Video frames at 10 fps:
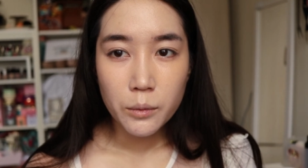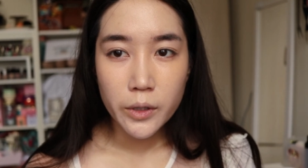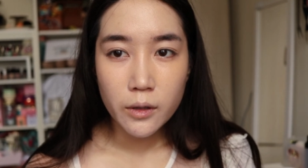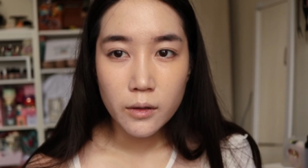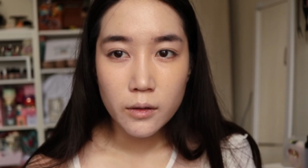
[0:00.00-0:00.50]

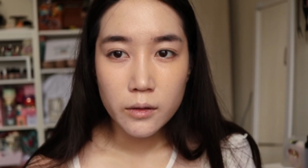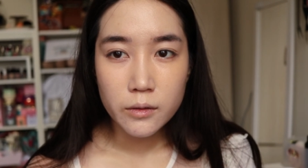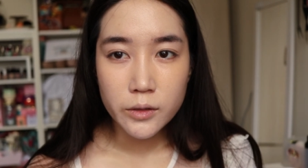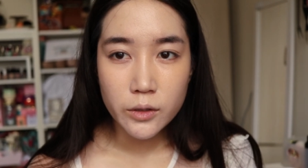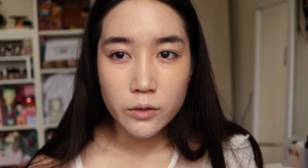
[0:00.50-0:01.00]
but
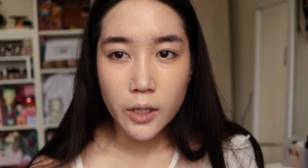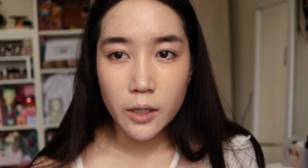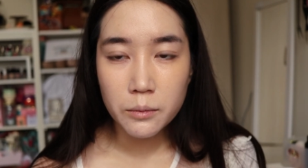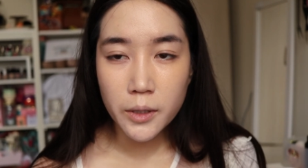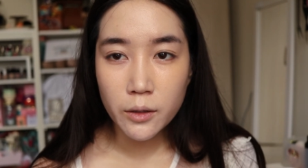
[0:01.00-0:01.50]
you
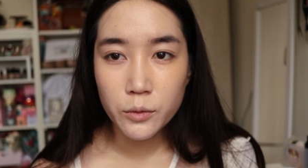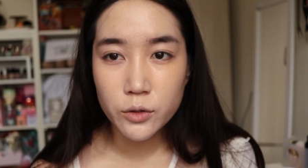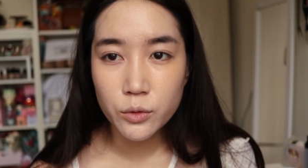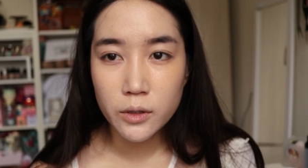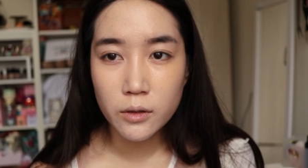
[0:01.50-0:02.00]
tell me
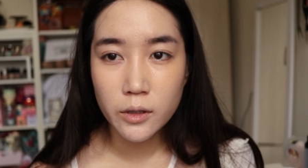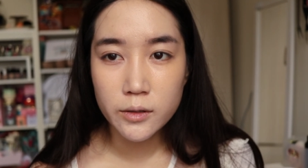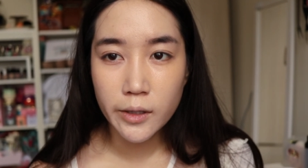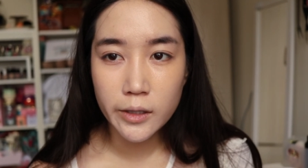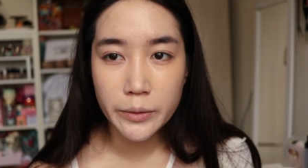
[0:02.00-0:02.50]
which one
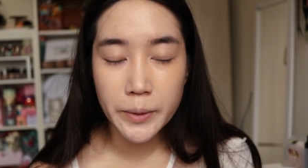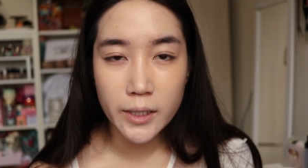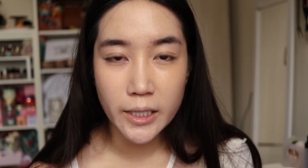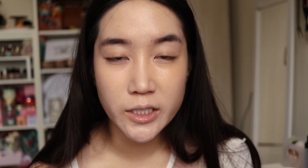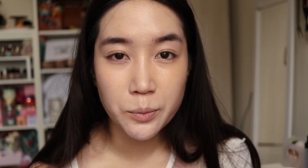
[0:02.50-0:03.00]
looks a little bit
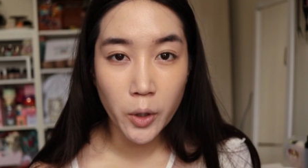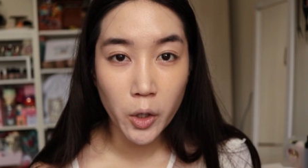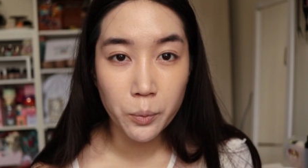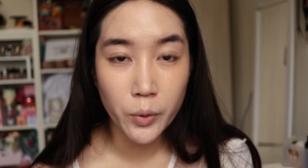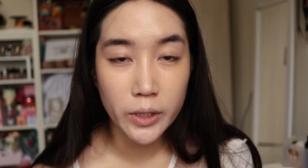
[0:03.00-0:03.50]
less
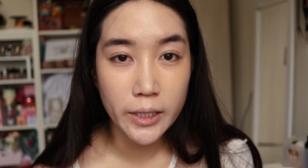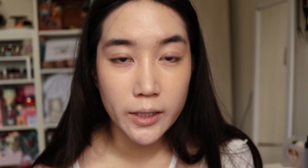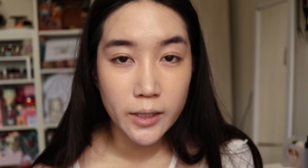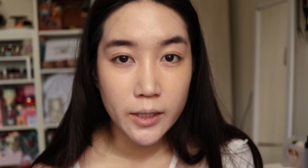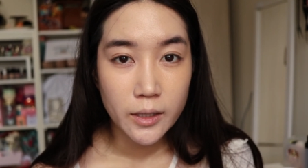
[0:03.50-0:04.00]
purpley.
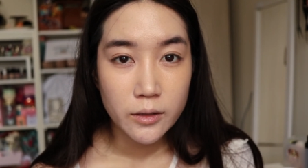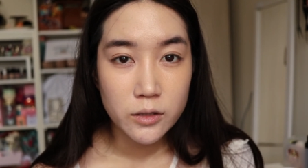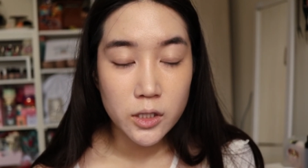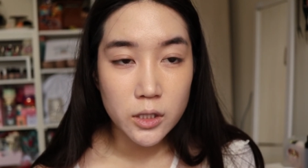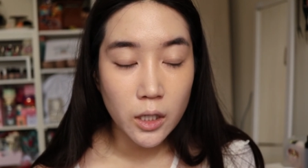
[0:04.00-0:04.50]

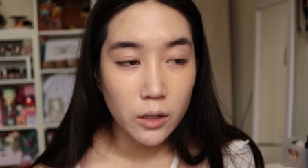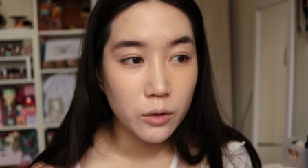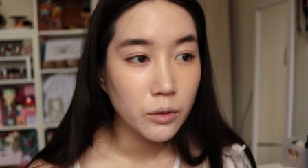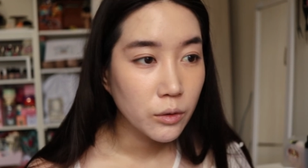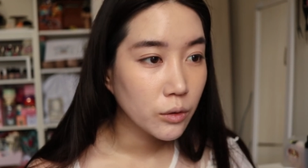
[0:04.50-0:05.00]

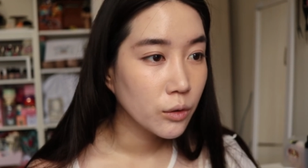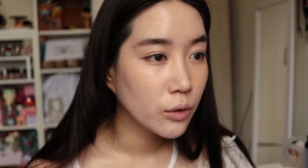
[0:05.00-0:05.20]
So,